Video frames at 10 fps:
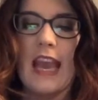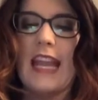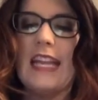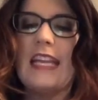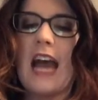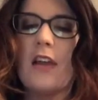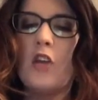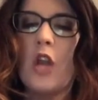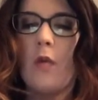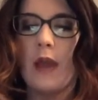He did not
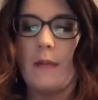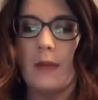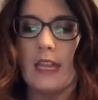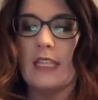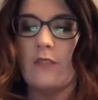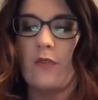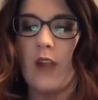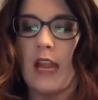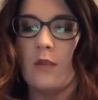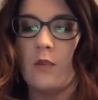know it, but his
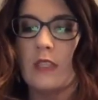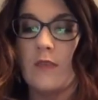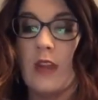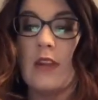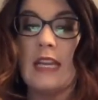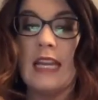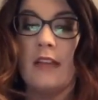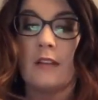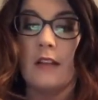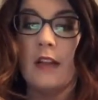friend was very near,